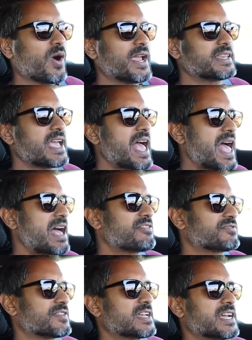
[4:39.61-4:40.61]
quite
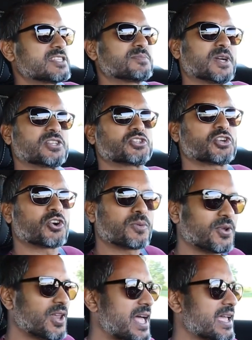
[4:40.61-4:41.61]
have as much
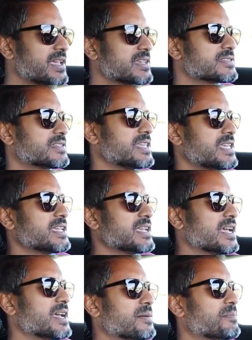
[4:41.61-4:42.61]
turbo lag as the
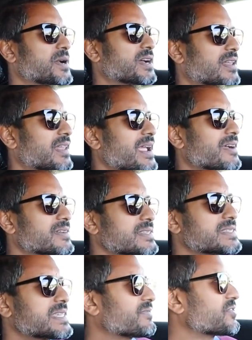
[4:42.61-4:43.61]

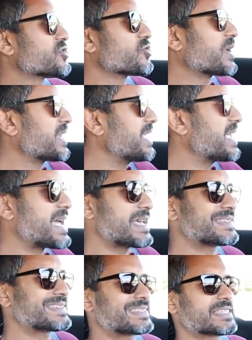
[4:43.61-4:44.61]
McLaren
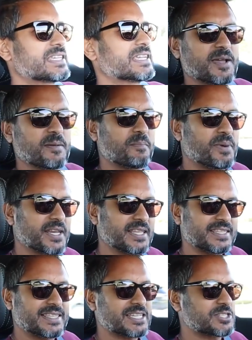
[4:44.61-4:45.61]
720S, but
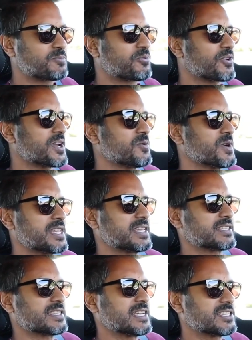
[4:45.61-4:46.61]
it does bring with
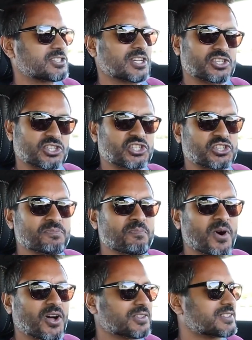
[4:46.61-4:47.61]
it such
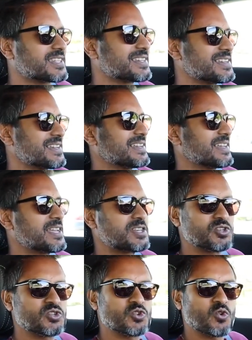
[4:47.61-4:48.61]
tumult
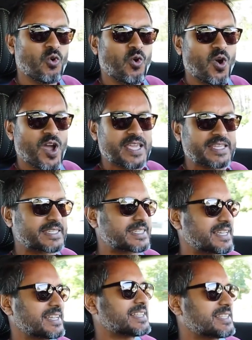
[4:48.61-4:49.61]
and
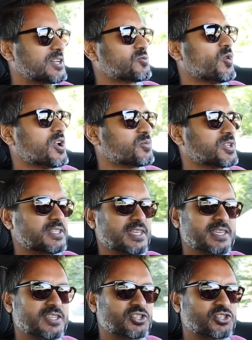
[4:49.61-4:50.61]
noise that one would
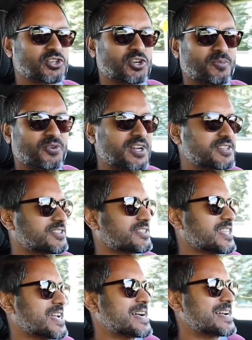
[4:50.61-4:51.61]
think Cerberus,
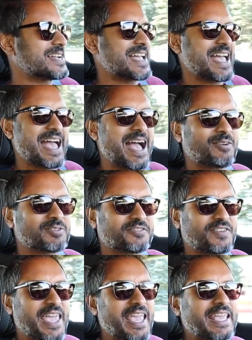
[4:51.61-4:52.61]
the Hound
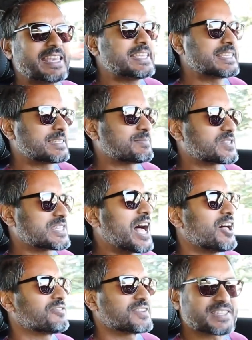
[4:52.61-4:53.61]
of Hades
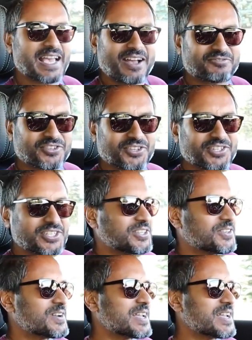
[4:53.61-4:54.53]
himself, is after you.